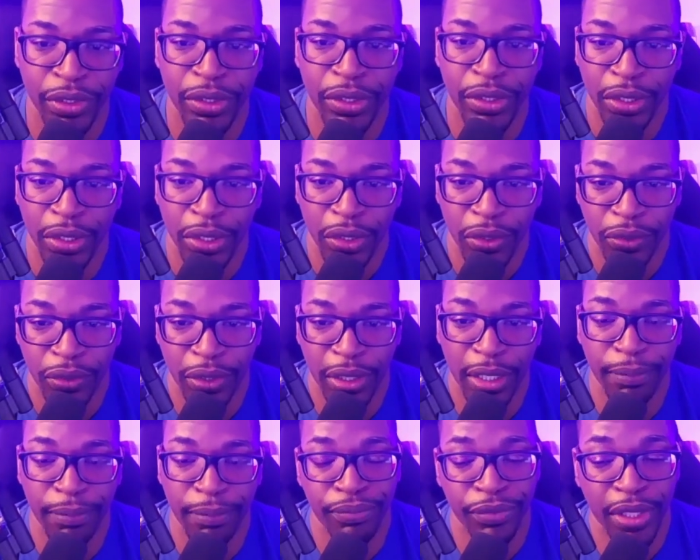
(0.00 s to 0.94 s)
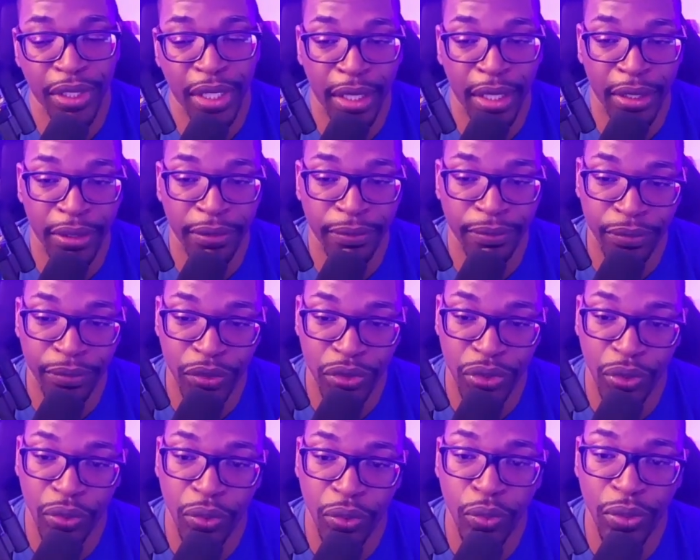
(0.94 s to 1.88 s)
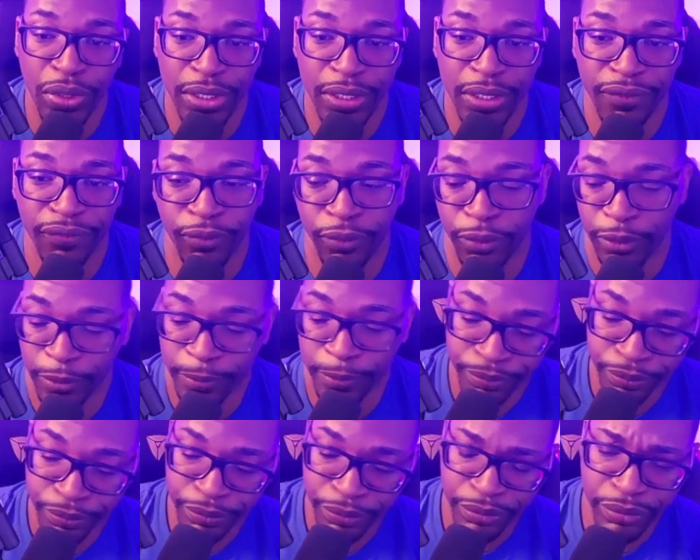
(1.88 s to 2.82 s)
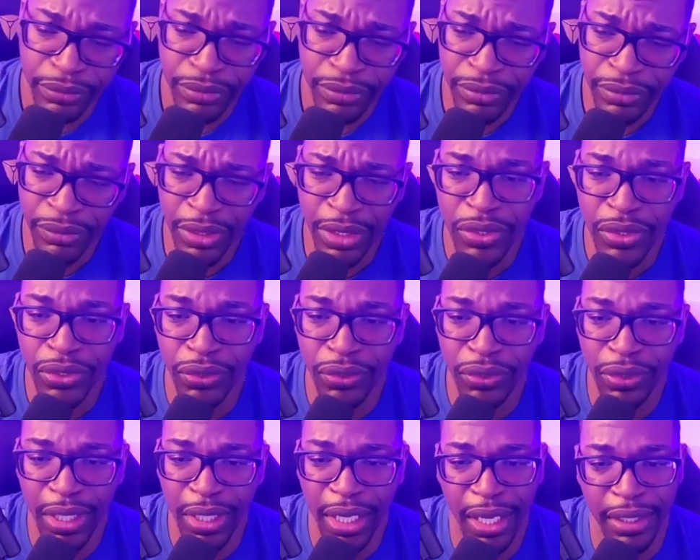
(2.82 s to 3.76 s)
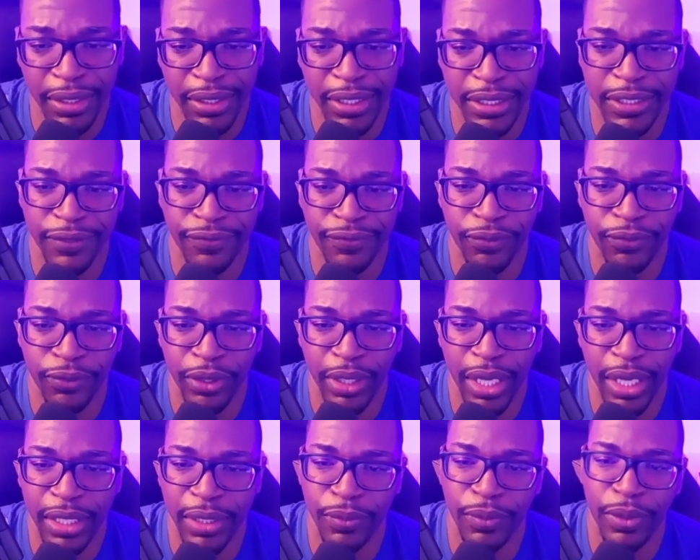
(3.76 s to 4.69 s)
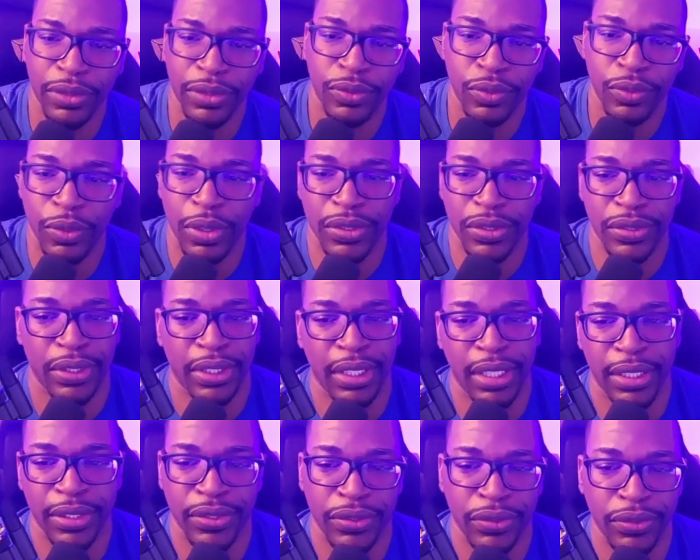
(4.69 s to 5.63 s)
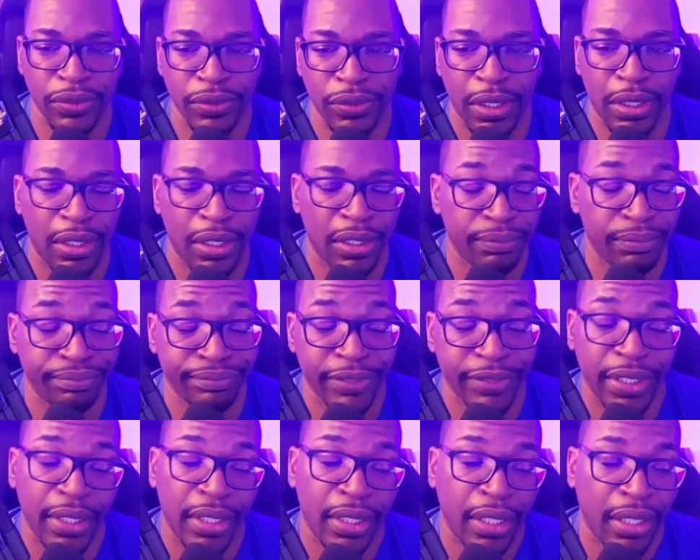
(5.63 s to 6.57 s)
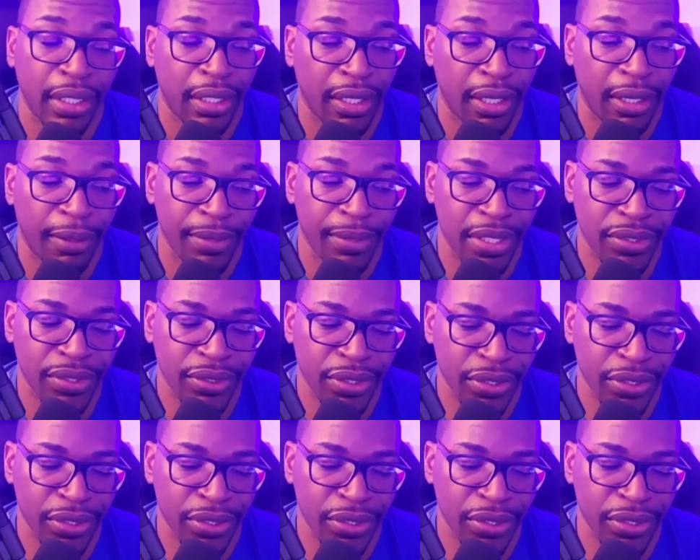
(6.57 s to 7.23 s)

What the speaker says: right? And so who is this for? So this is for anyone who wants to get into it's just